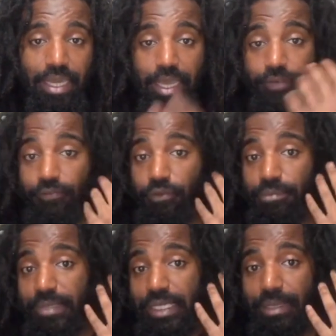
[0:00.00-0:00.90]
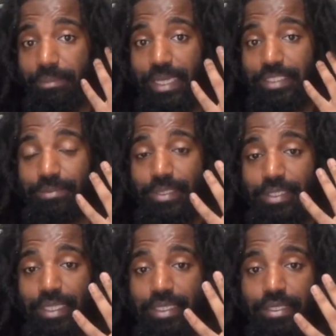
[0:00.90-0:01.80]
And for me, it makes me
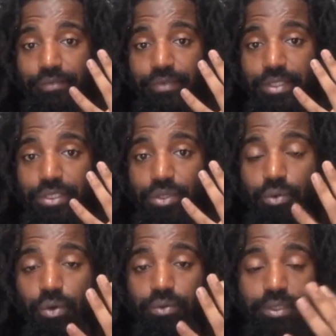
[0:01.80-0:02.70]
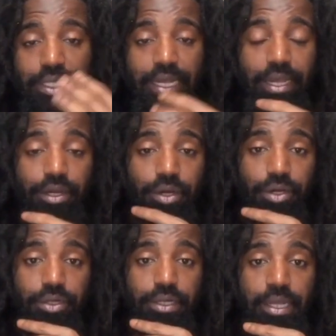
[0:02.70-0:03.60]
think of this quote that I
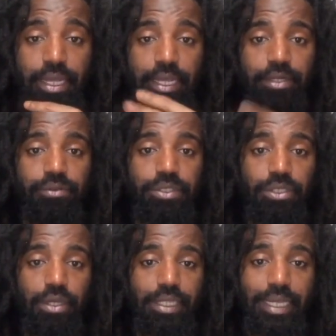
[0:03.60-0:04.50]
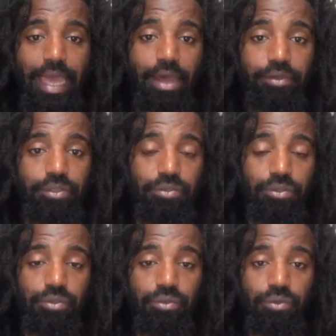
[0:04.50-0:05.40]
heard, and it was all like, how you
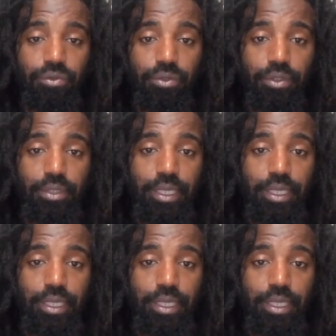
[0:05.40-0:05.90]
do